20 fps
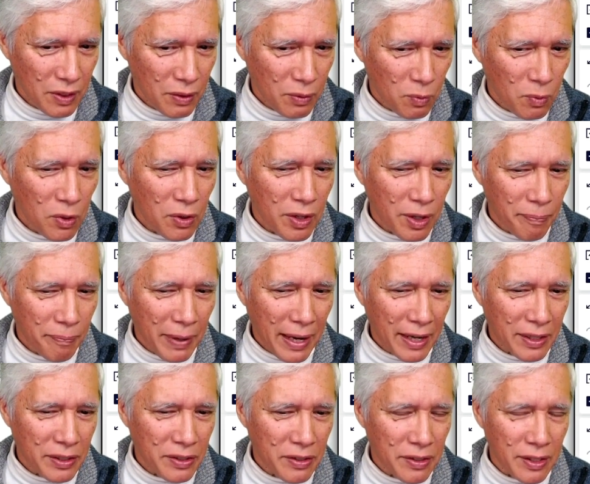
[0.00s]
we'll come
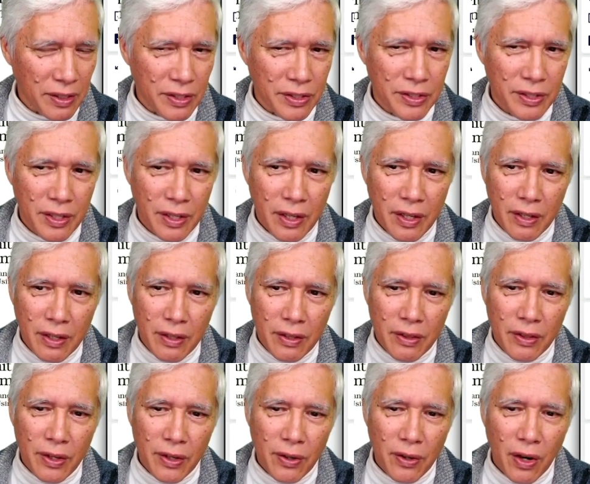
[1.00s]
back to this.
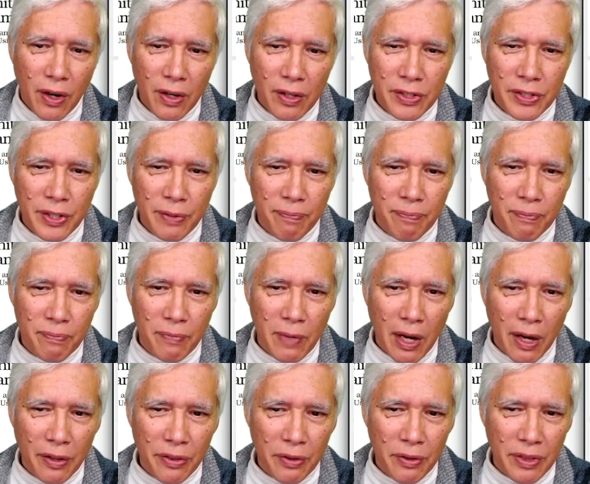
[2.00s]
There are some
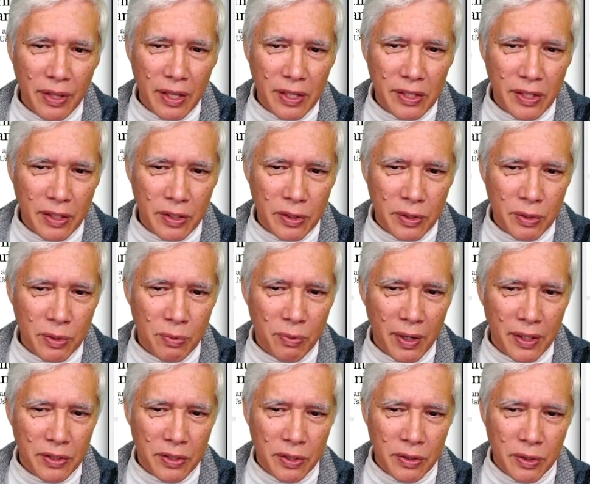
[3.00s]
other things I do
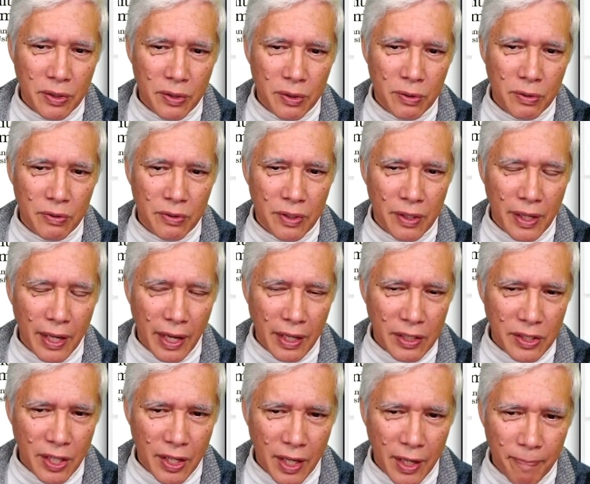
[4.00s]
want to do next
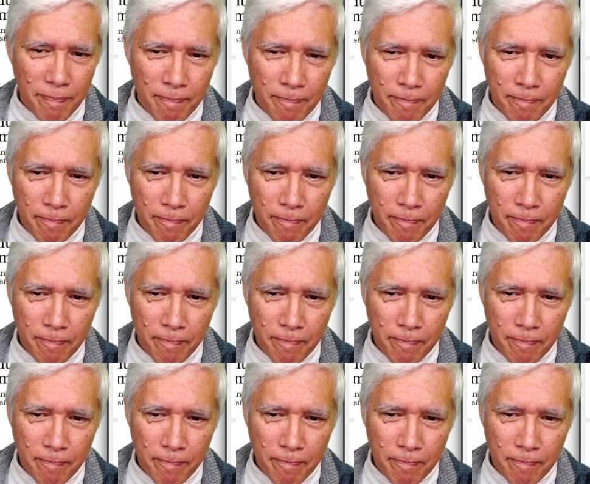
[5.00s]
time.